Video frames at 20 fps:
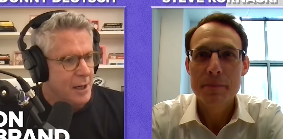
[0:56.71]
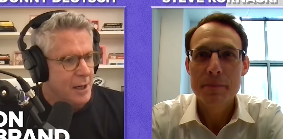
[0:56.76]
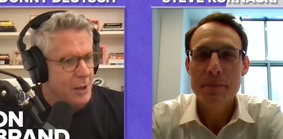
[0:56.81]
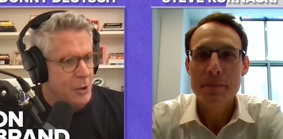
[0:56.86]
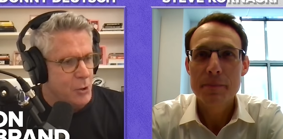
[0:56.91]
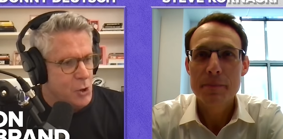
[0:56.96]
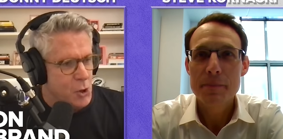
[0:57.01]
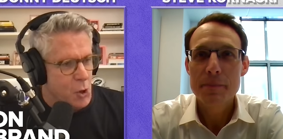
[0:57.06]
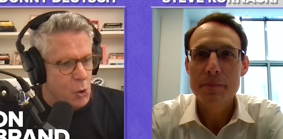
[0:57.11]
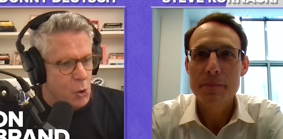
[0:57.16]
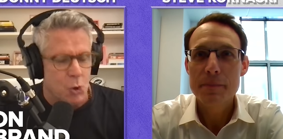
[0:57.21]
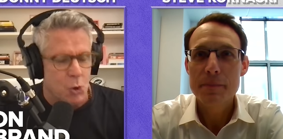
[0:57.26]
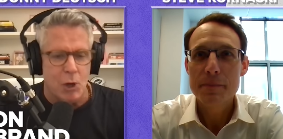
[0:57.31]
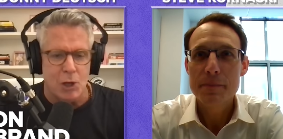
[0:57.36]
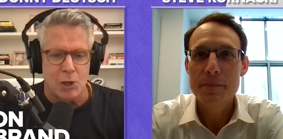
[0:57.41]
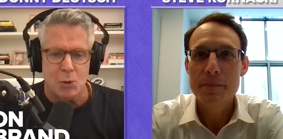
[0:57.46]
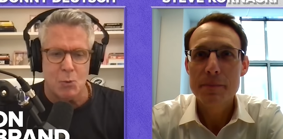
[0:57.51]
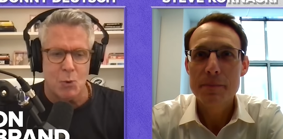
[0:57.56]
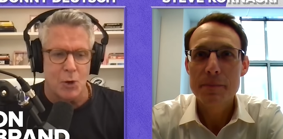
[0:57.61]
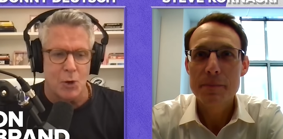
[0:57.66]
Speaker 1: you're so
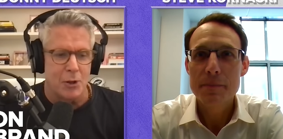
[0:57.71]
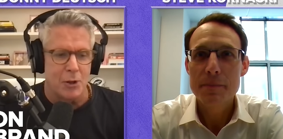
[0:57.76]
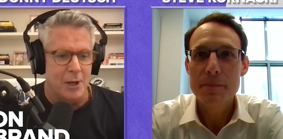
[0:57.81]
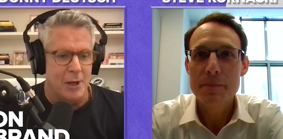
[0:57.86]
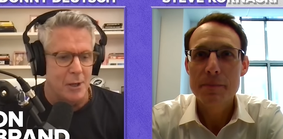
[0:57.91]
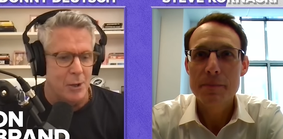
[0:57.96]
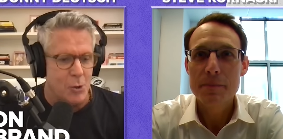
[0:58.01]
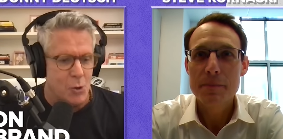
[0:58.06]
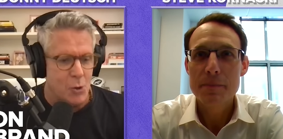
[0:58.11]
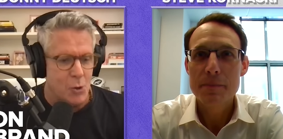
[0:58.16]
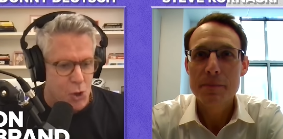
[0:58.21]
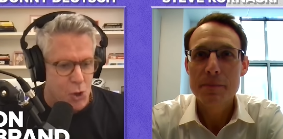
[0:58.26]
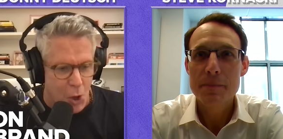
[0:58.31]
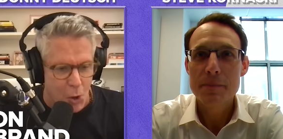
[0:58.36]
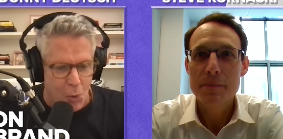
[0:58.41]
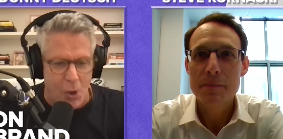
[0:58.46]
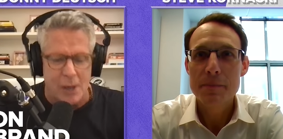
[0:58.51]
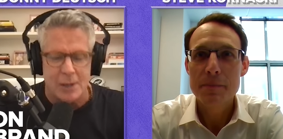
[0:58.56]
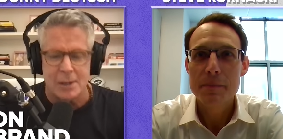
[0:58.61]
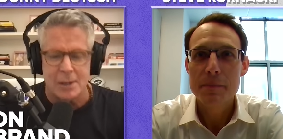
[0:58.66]
trustworthy, you're
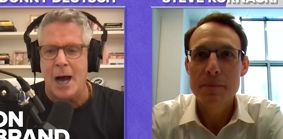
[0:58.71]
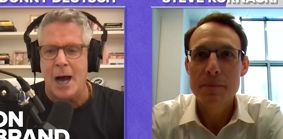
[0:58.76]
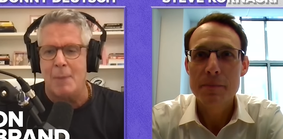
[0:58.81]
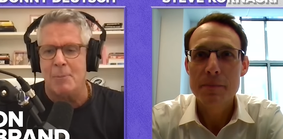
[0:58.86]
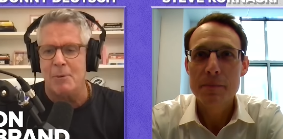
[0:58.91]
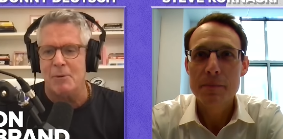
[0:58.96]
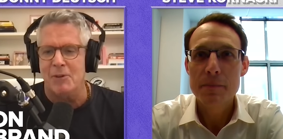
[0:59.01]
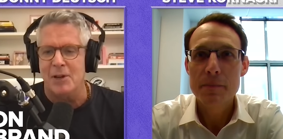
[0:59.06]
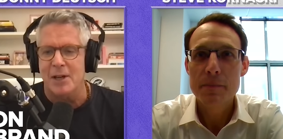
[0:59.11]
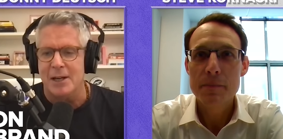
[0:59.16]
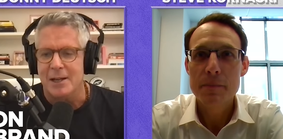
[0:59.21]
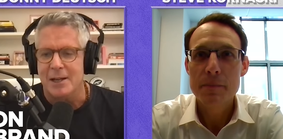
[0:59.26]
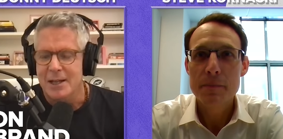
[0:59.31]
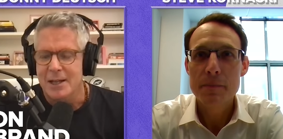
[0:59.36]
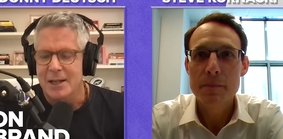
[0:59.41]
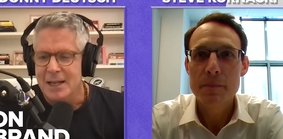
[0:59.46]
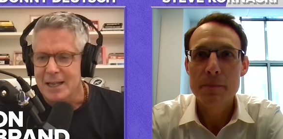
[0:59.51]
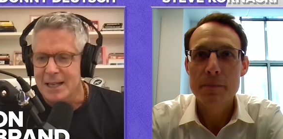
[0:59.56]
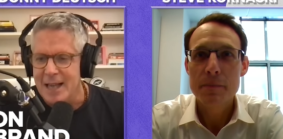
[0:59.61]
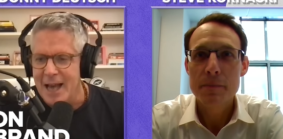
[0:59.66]
so on top of it
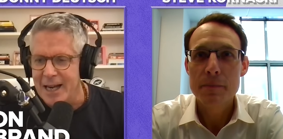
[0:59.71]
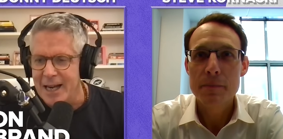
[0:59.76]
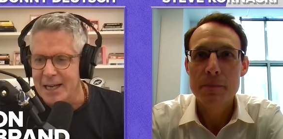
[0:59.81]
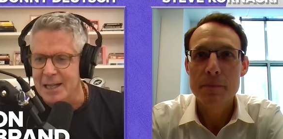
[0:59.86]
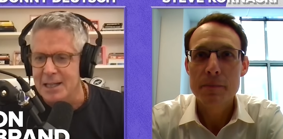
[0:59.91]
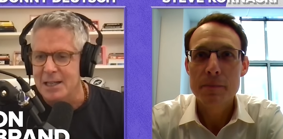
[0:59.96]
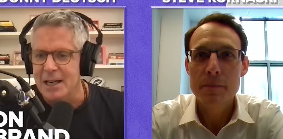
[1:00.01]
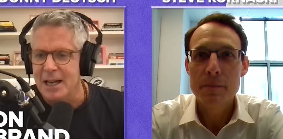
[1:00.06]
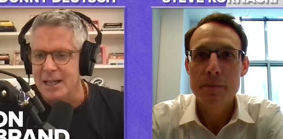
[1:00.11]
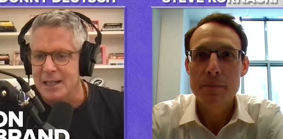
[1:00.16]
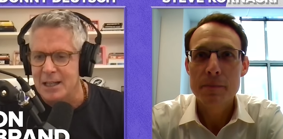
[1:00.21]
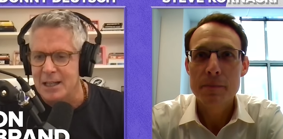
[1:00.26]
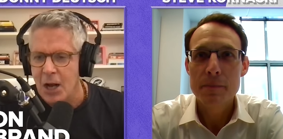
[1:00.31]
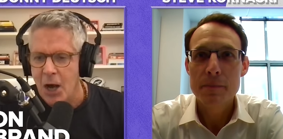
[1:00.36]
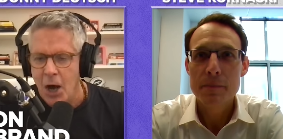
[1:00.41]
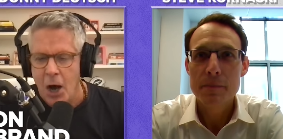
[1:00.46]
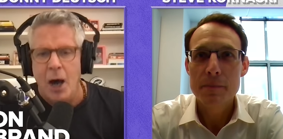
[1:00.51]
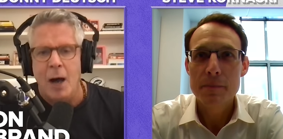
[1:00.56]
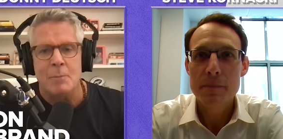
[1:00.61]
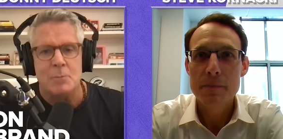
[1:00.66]
that it it
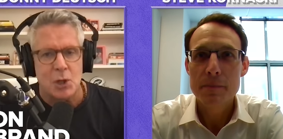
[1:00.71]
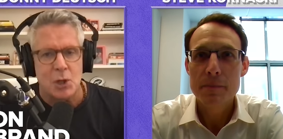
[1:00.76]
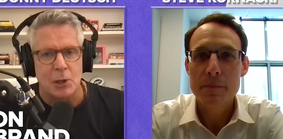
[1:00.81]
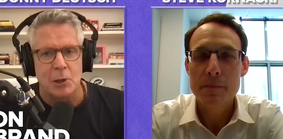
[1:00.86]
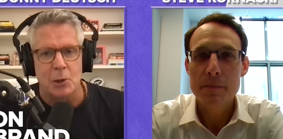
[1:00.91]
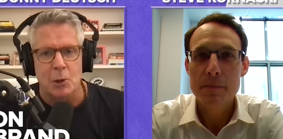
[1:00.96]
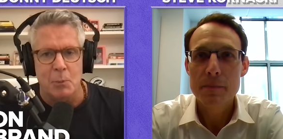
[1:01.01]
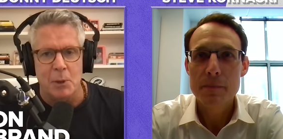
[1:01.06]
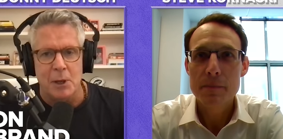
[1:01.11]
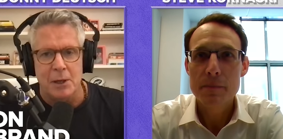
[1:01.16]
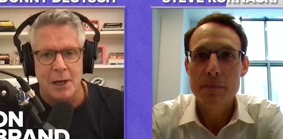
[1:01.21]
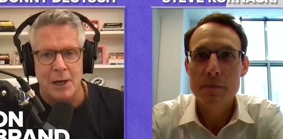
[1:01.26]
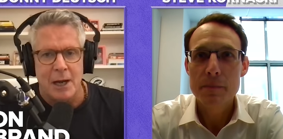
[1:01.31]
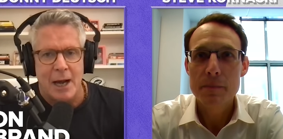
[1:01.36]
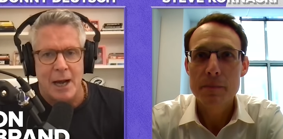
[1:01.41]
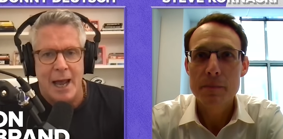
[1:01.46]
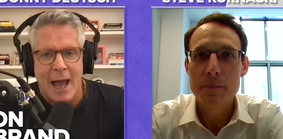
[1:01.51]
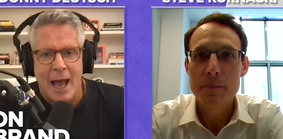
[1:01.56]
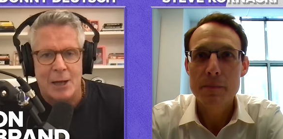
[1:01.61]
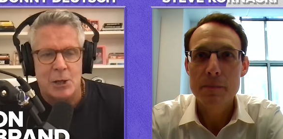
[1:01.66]
calms a little bit.
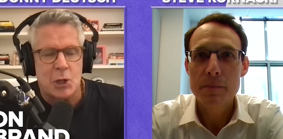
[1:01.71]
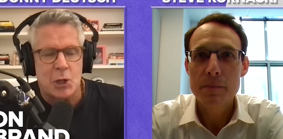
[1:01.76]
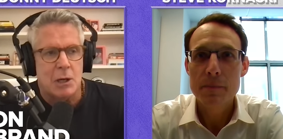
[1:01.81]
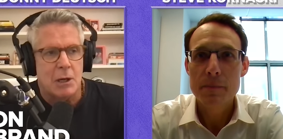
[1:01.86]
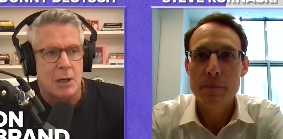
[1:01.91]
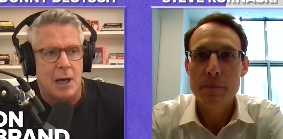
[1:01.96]
I actually